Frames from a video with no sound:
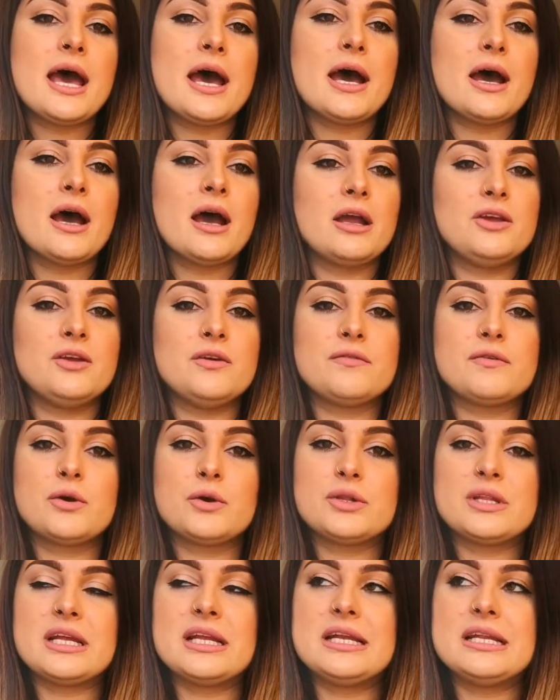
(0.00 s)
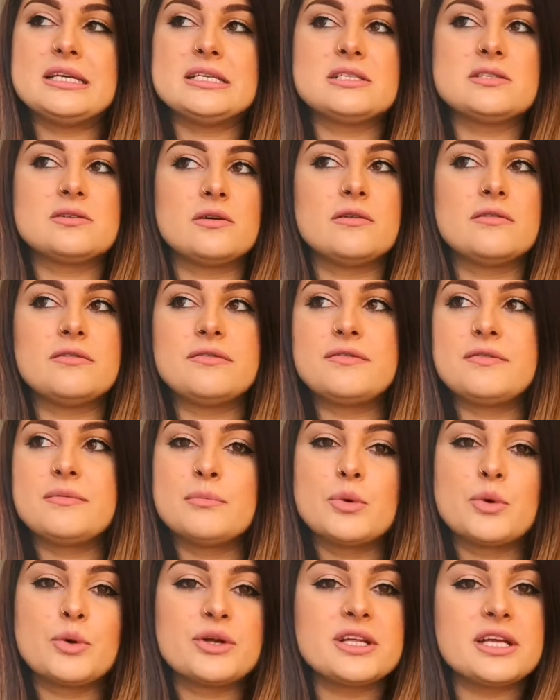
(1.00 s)
Uh, you've got a list of
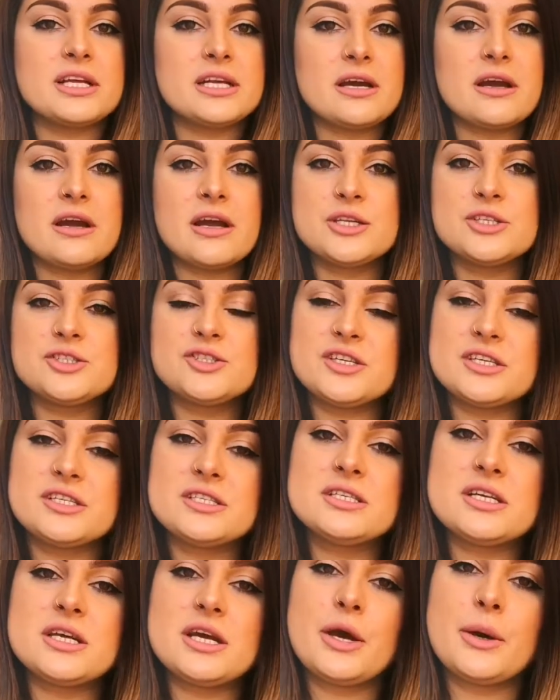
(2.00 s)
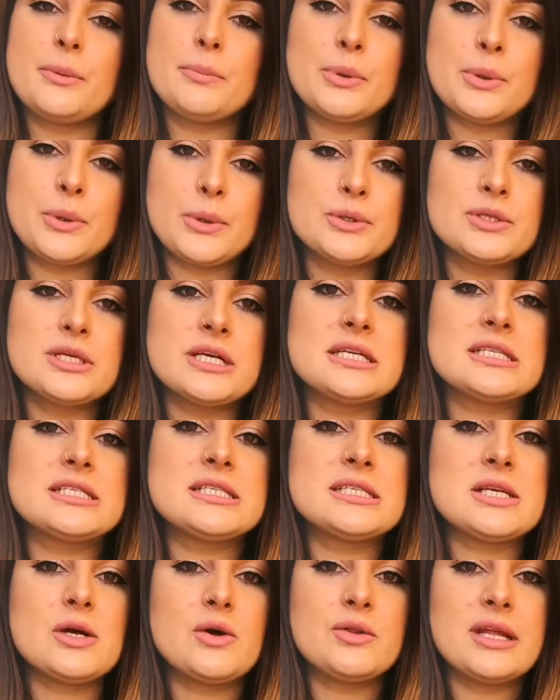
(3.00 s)
more than 100 uh,
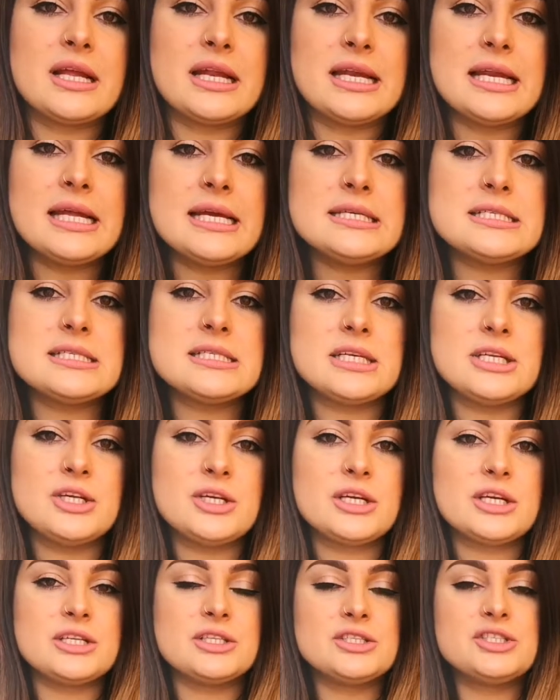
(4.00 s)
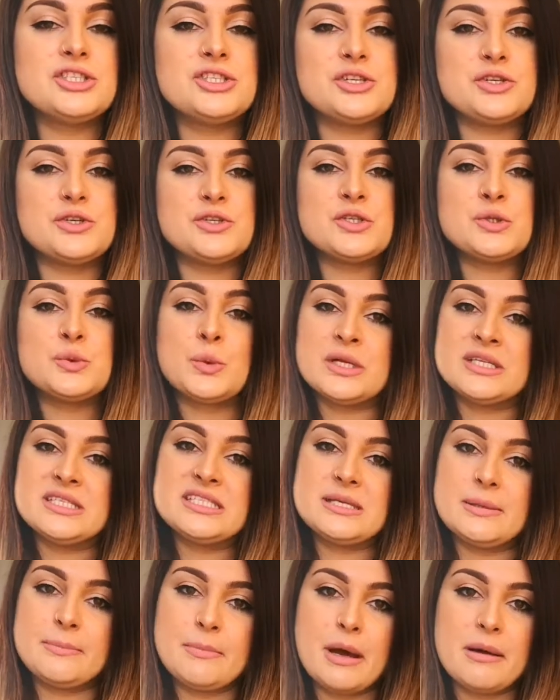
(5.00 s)
products on the list and you can choose
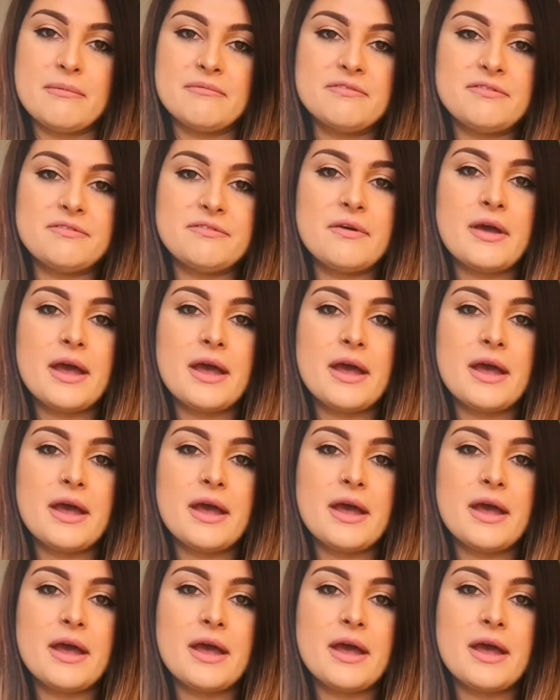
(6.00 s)
once a month.